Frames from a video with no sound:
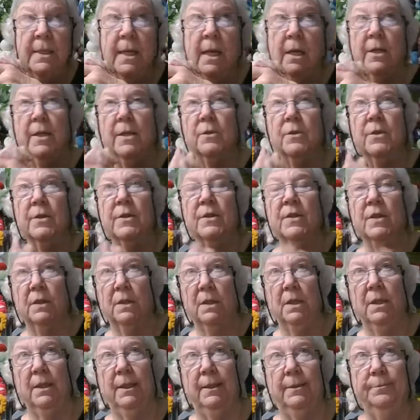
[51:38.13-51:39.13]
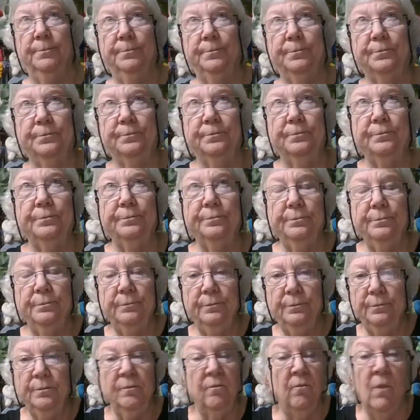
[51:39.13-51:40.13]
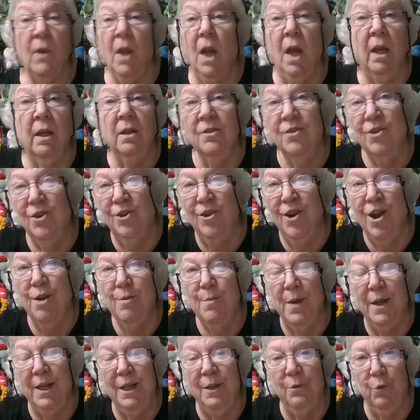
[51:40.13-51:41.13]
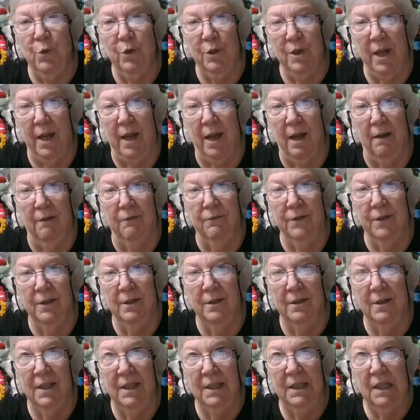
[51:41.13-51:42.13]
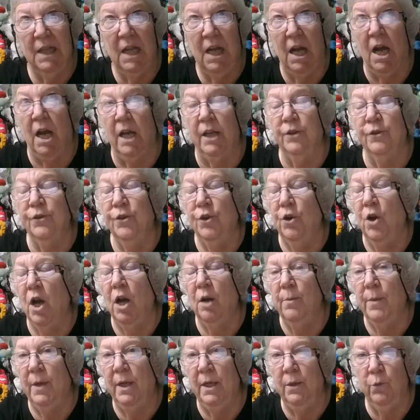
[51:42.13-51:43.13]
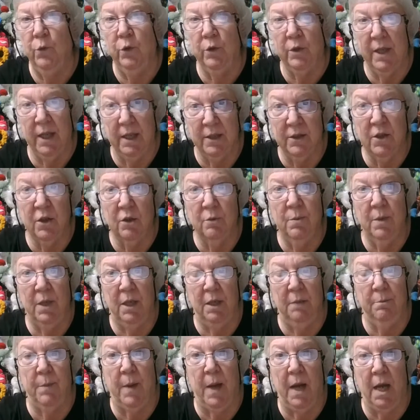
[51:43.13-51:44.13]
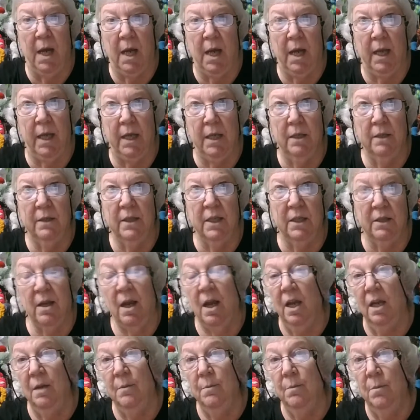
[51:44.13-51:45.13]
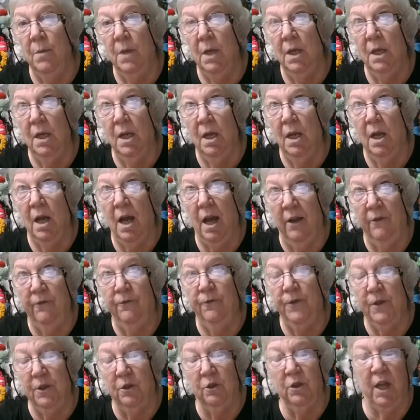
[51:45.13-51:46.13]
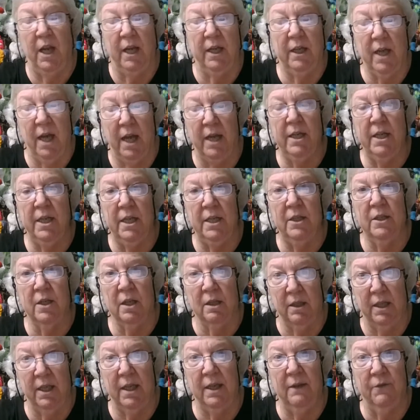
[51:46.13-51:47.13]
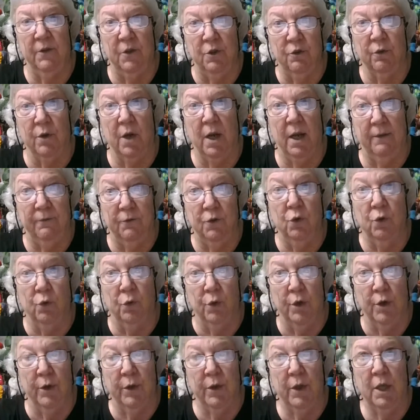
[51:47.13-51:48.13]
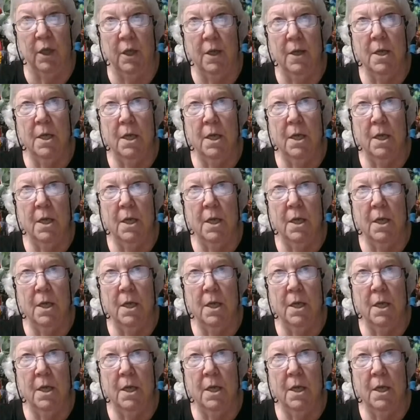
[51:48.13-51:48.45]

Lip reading: Now, here's the thing. I don't know how many we'll have. I don't know how many will get to me by the time I feel like I need to leave and drive north.